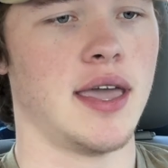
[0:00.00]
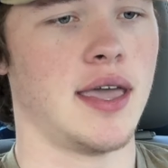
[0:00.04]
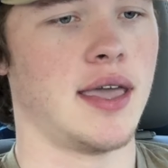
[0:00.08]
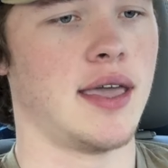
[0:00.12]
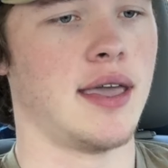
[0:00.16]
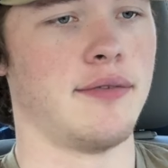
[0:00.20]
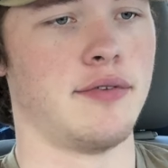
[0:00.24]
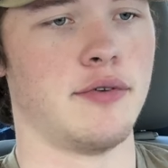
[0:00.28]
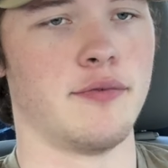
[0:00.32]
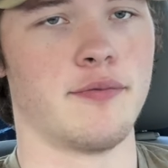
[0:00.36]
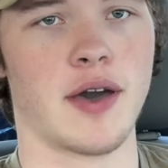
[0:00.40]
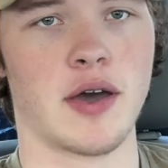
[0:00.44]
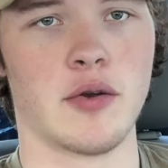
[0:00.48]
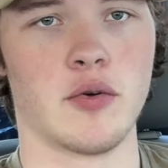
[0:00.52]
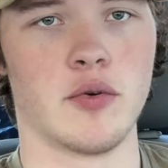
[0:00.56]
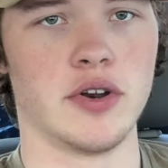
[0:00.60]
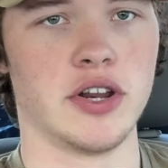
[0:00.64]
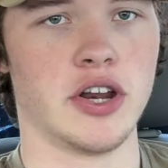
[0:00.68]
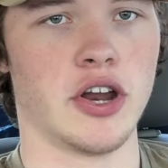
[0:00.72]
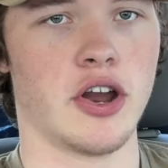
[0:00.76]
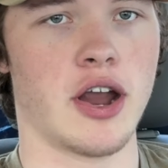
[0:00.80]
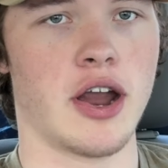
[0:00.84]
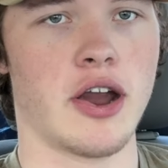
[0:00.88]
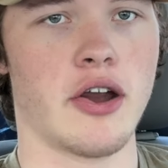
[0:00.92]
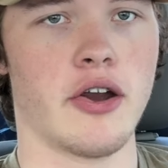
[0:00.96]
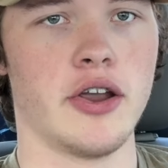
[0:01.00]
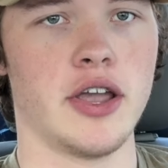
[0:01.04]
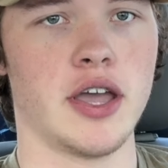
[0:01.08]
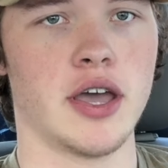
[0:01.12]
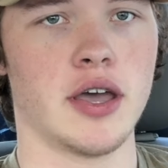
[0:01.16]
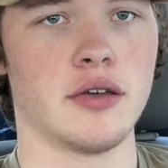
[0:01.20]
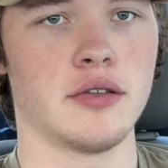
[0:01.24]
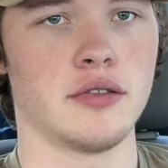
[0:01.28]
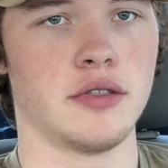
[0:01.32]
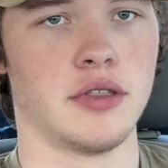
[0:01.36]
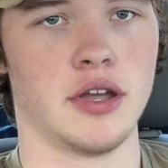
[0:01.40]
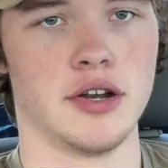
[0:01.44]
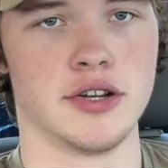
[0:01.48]
If you find one in your
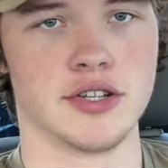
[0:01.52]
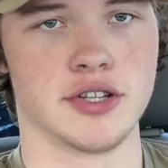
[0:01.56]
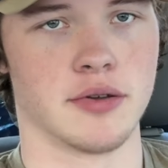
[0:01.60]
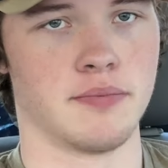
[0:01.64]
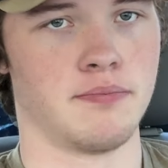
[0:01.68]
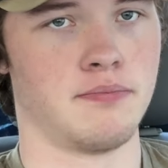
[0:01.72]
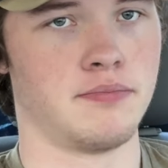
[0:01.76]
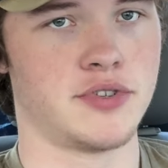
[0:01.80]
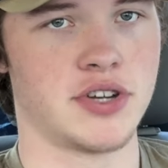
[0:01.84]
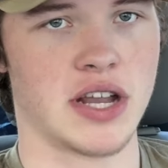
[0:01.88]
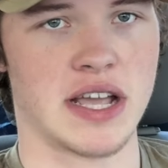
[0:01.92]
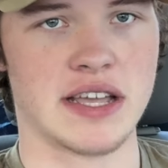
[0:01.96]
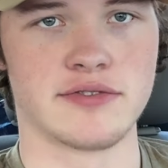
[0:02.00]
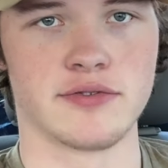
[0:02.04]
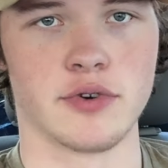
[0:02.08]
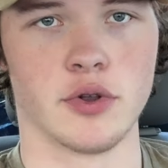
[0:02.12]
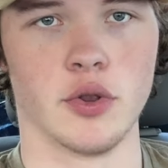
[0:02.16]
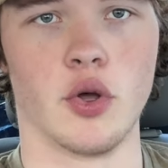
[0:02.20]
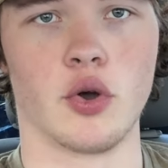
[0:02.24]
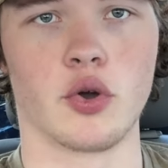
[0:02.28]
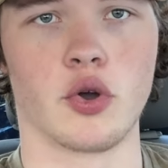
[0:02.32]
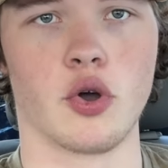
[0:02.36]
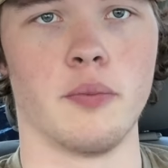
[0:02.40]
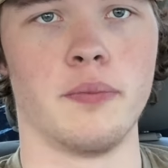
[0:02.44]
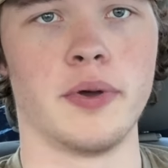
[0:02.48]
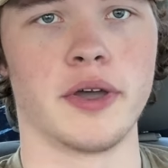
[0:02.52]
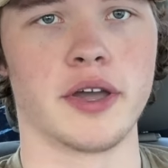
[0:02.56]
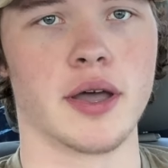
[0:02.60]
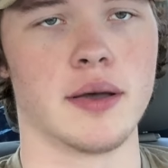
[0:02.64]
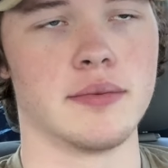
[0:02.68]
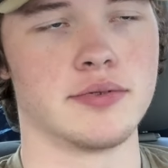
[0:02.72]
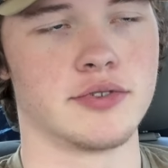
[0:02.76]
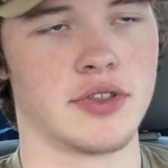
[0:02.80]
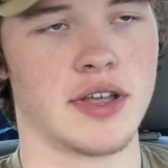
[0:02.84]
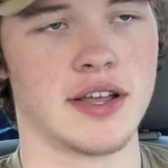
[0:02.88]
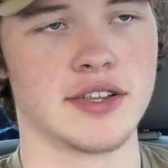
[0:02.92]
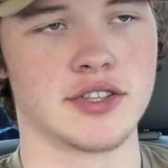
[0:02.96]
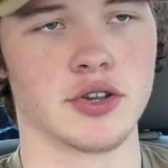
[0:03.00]
area, there's a chance for local
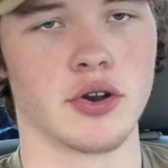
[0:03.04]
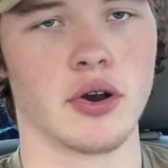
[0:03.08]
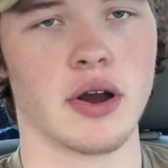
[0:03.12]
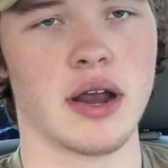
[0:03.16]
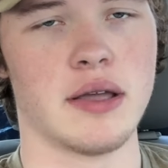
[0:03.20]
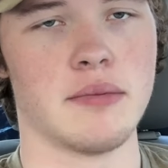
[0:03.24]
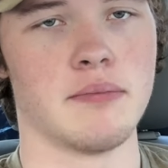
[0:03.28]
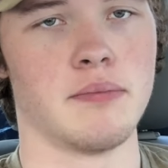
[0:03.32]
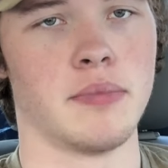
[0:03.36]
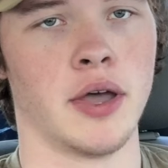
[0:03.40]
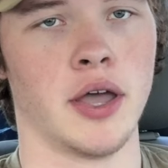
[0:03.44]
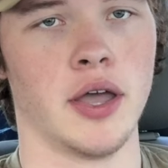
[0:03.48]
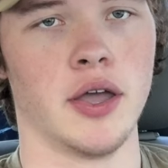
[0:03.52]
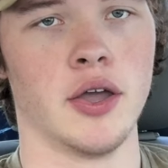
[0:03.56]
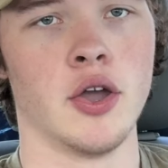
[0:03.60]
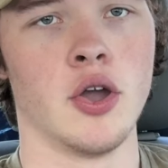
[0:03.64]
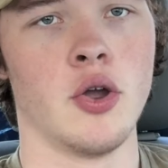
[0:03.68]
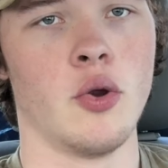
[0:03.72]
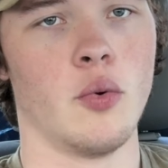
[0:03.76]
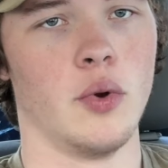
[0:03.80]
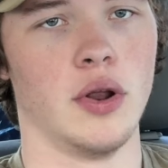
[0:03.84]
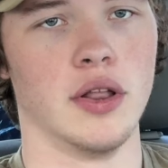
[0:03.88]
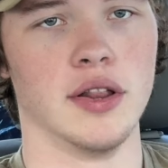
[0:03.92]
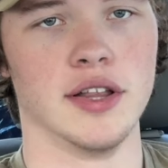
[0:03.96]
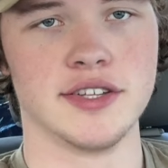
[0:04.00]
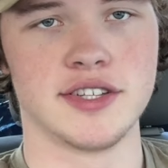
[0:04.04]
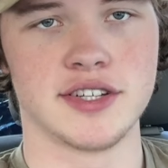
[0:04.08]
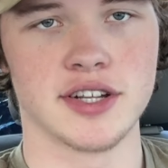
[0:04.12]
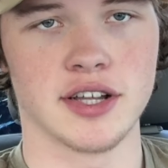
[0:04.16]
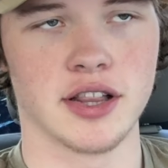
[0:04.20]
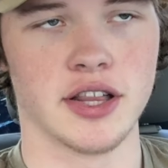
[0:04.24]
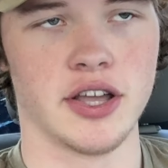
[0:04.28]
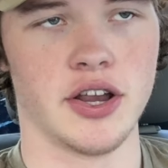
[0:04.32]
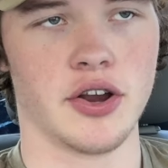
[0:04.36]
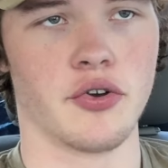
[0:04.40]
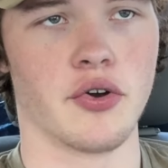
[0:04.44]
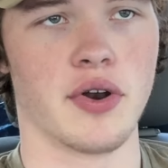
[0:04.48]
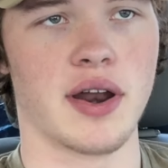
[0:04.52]
pickups, so that's great. But
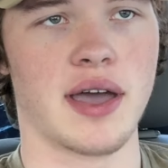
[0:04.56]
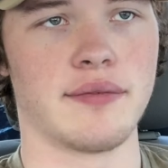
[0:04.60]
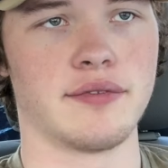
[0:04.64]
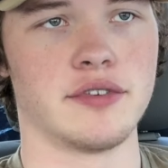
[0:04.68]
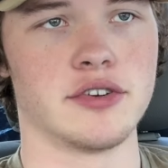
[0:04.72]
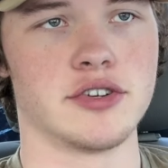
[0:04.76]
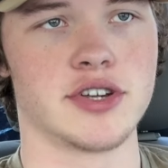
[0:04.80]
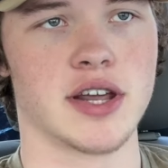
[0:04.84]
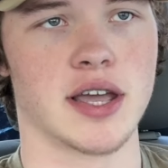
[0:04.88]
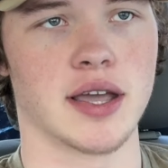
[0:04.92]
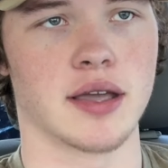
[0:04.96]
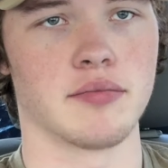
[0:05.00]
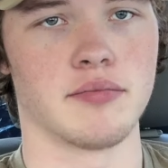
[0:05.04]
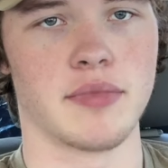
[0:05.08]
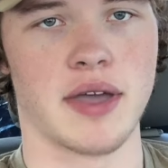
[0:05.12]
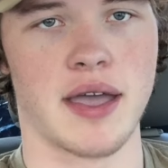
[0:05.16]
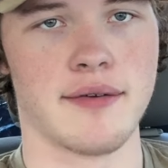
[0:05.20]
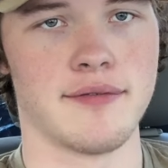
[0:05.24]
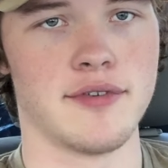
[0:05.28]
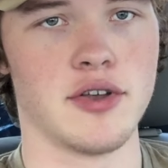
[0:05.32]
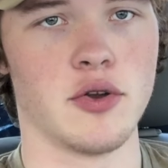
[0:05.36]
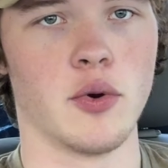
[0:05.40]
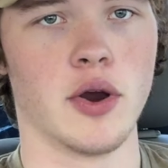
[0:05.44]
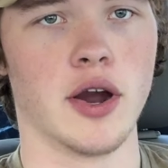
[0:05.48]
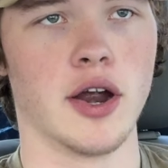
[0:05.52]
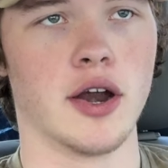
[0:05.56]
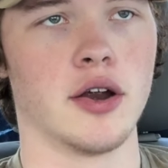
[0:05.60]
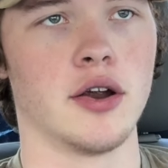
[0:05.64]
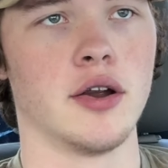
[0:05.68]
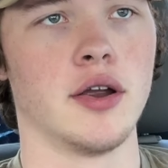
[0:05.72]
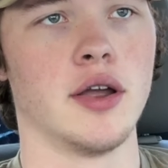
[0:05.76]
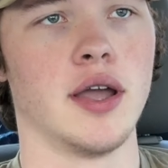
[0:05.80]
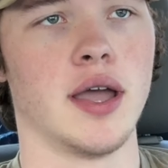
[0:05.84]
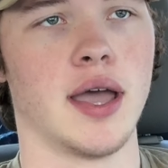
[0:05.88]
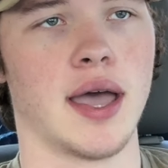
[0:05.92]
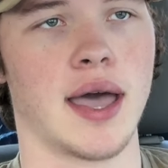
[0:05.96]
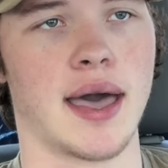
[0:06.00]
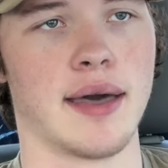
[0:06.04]
realistically, you're going to have to check everywhere.
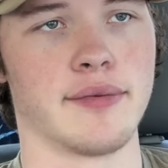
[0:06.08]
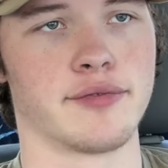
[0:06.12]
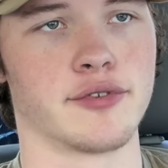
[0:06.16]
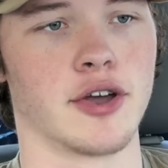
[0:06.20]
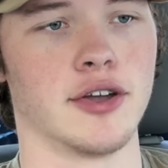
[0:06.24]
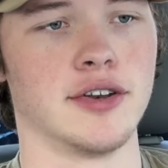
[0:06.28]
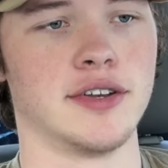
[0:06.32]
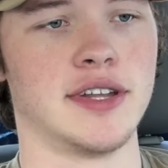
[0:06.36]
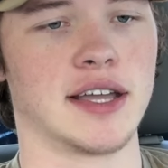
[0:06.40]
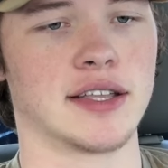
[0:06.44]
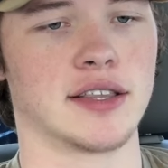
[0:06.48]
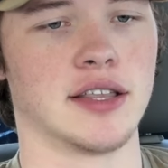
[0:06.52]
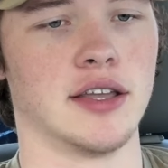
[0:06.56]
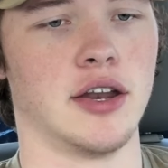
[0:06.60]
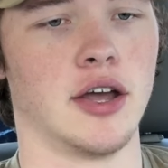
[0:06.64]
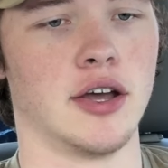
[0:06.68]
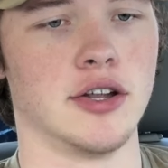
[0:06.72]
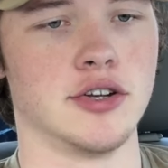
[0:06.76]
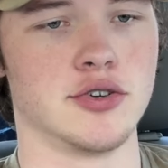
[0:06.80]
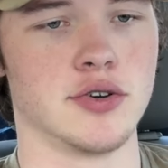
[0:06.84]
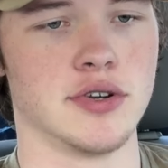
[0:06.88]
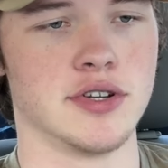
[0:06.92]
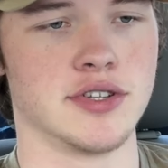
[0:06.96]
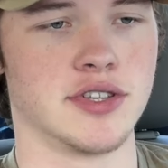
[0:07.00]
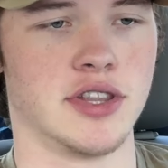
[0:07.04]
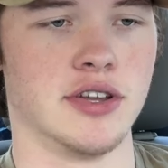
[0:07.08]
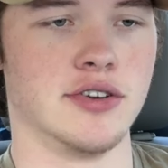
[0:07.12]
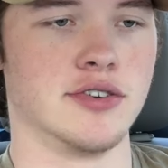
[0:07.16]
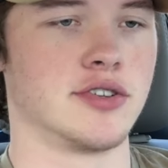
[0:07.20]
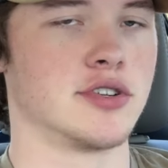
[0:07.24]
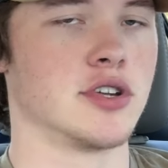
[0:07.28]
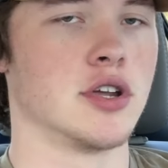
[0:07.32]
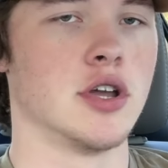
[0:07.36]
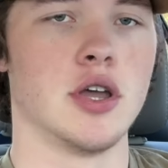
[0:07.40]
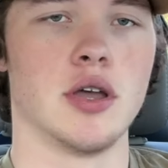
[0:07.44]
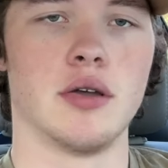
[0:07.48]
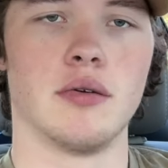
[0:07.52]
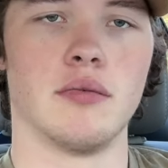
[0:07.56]
I've contacted hundreds.
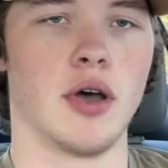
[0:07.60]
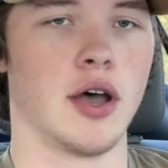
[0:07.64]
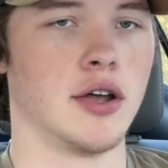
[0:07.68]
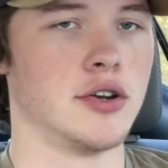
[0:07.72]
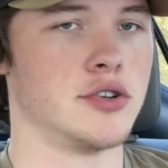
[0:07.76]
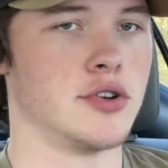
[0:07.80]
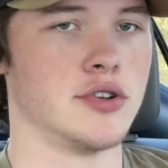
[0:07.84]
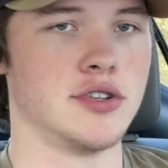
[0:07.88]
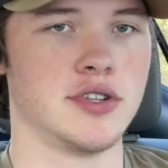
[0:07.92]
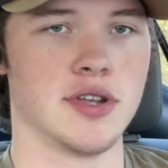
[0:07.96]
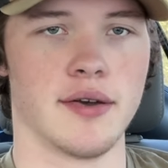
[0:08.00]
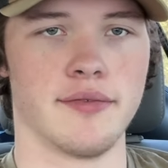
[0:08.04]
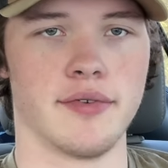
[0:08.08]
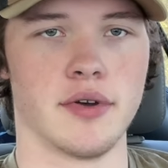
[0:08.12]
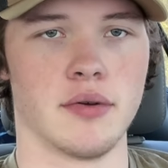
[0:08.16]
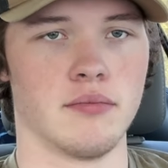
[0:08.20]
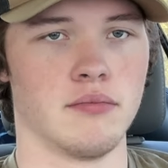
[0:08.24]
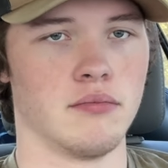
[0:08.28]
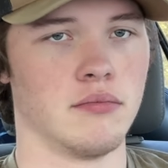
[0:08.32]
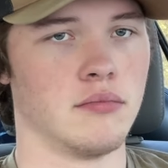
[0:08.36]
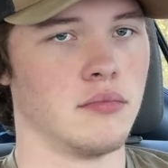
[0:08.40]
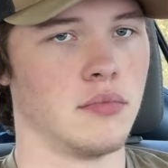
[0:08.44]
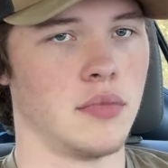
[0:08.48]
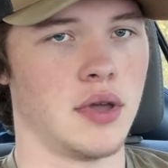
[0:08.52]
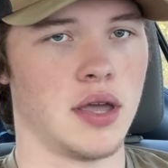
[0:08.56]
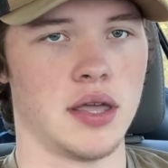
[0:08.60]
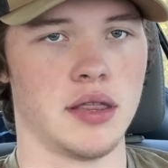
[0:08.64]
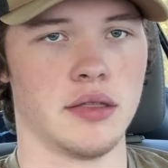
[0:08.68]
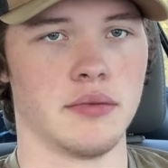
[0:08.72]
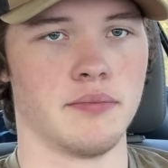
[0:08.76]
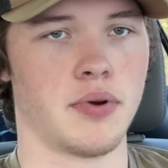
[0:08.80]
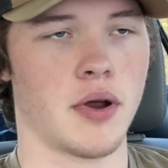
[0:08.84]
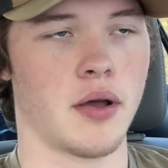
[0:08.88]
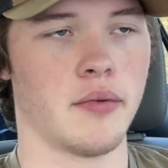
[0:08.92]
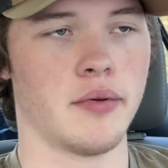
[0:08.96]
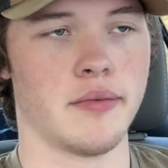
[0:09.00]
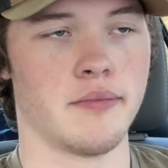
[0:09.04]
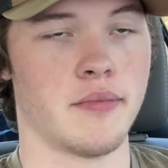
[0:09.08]
There's hundreds of them, and
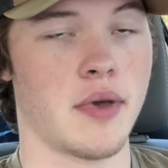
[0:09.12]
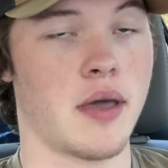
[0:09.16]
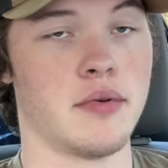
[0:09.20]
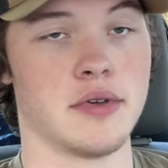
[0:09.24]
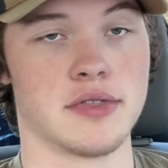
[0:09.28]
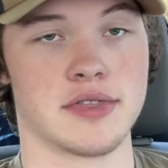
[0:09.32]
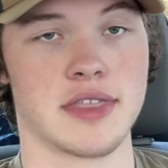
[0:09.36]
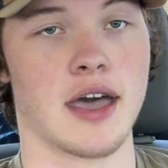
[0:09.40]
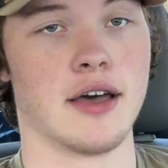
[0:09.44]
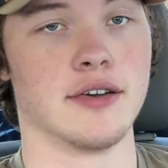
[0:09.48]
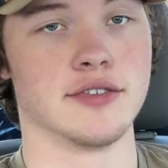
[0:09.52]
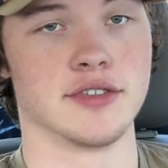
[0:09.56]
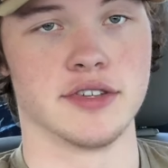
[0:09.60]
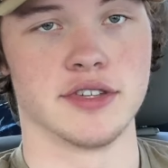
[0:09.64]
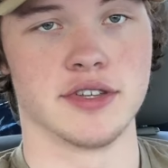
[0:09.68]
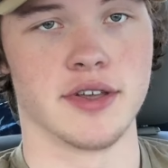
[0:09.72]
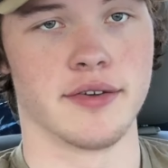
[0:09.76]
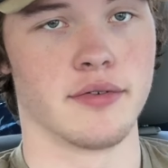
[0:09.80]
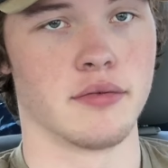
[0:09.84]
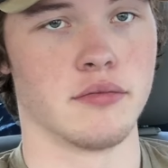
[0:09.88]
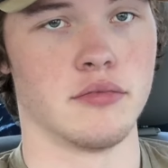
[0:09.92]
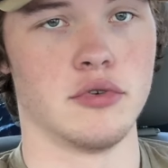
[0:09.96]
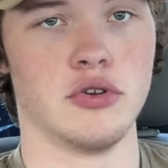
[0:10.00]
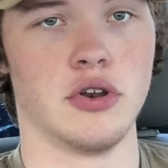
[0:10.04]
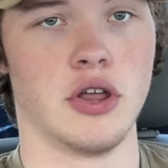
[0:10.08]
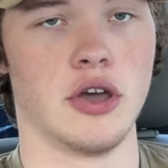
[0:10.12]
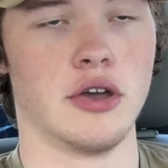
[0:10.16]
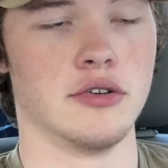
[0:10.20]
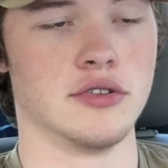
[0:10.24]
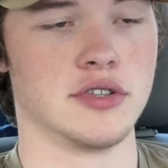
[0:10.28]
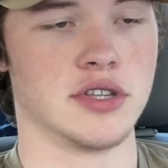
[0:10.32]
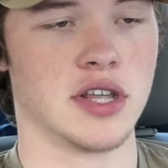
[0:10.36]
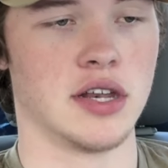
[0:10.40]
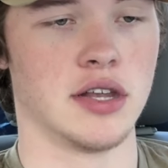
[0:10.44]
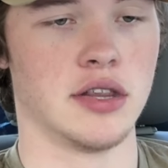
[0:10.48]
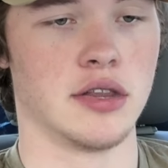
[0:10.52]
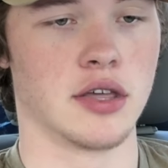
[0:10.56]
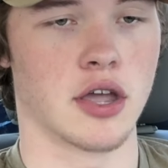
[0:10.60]
probably maybe thousands of them, who
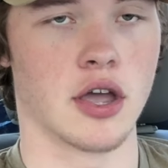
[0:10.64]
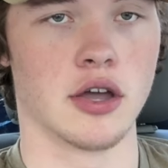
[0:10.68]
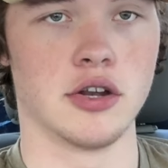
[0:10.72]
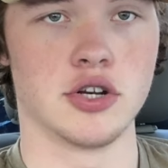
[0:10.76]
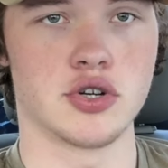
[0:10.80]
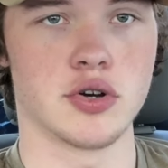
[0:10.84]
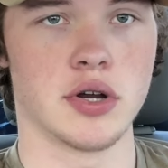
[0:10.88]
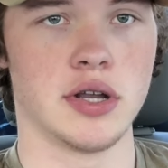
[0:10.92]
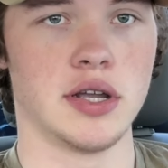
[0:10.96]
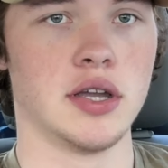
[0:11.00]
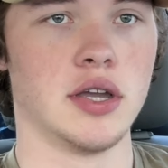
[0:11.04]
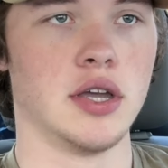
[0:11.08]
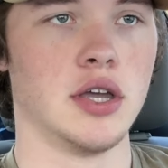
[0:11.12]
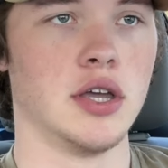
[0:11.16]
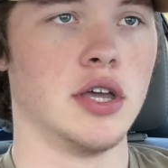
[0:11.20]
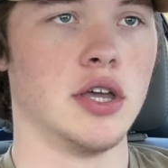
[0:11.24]
knows, in the country.